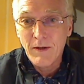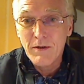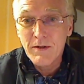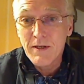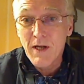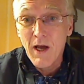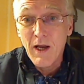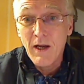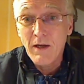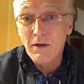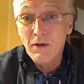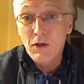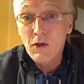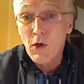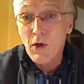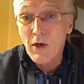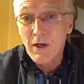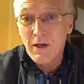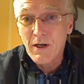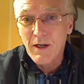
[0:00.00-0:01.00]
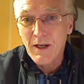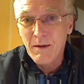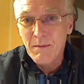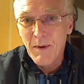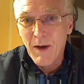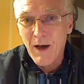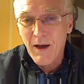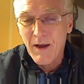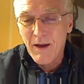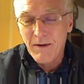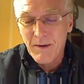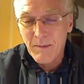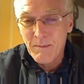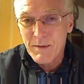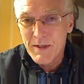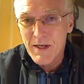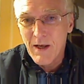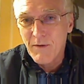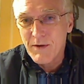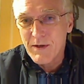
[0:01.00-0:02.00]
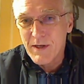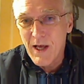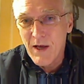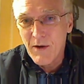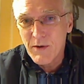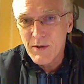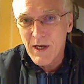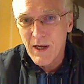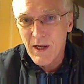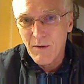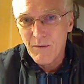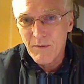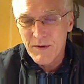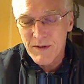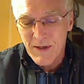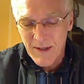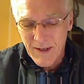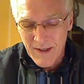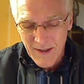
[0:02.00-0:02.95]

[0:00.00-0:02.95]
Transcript: signed jointly by themselves and ourselves